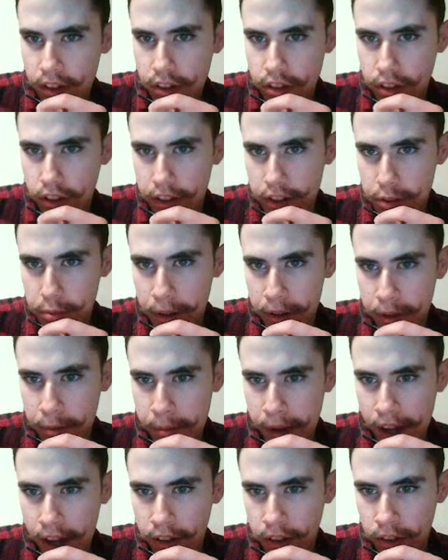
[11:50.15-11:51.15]
So this weather
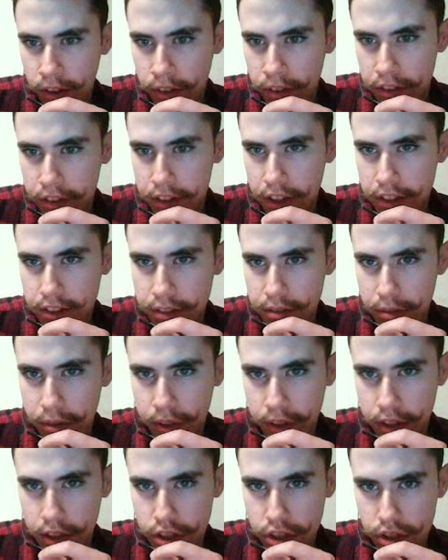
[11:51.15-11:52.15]
model doesn't
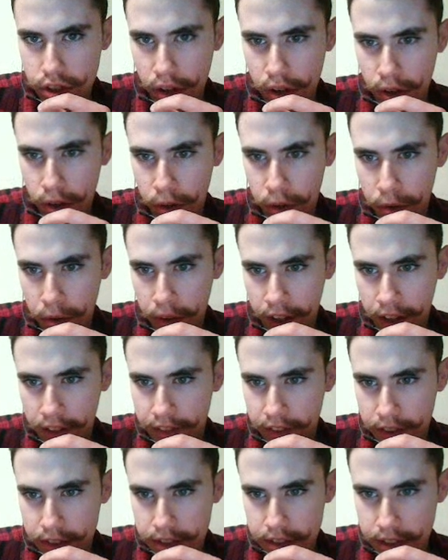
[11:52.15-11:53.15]
really show, like
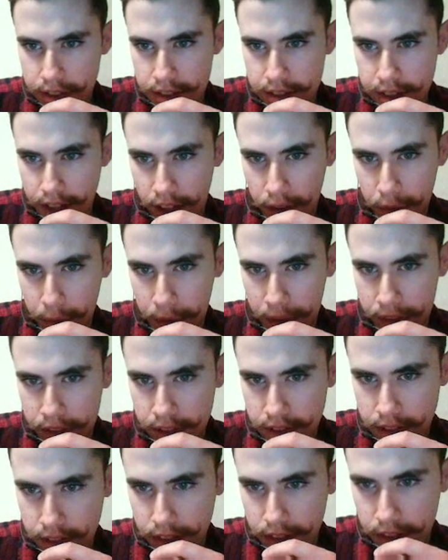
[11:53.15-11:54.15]
for instance, Delaware
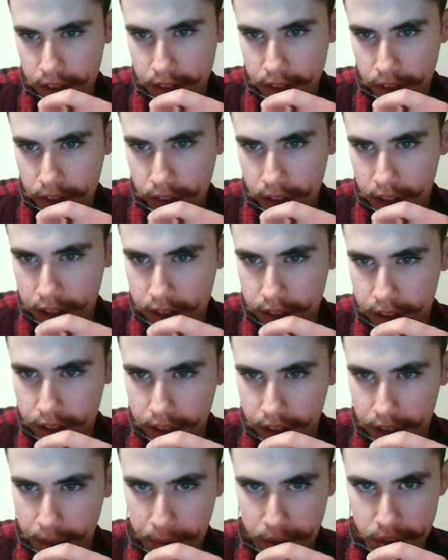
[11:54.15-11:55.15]
doesn't look like they're
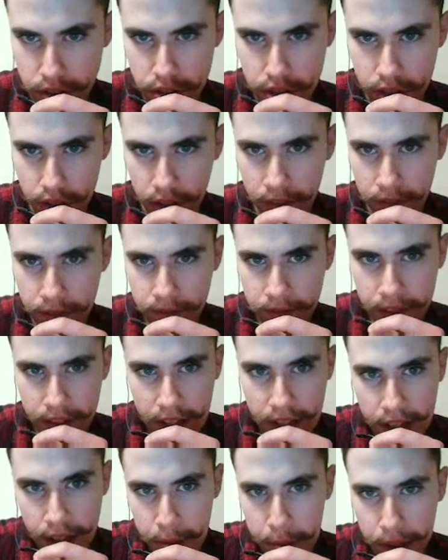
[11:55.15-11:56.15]
going to get much snow.
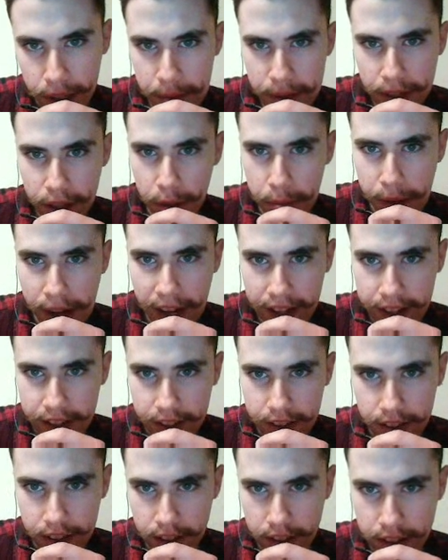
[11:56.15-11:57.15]
But let me go back
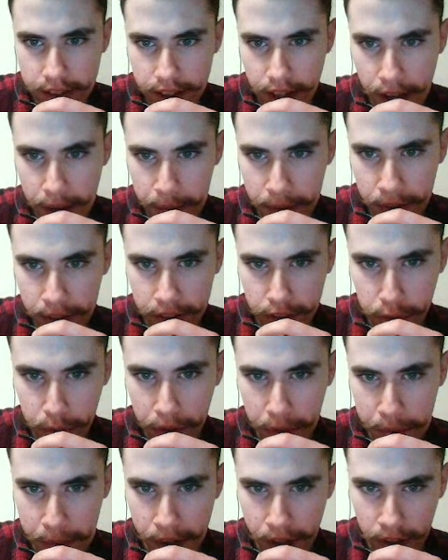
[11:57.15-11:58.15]
in time on this
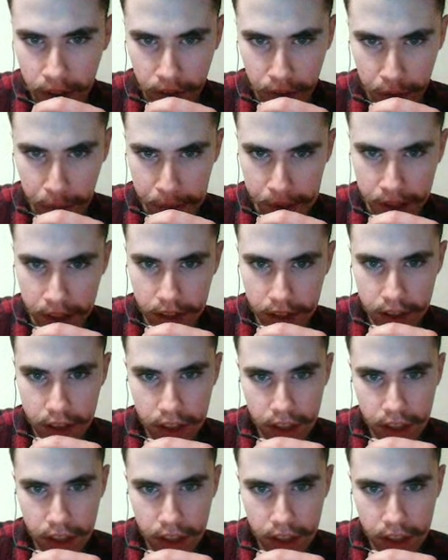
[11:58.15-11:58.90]
weather model a little bit.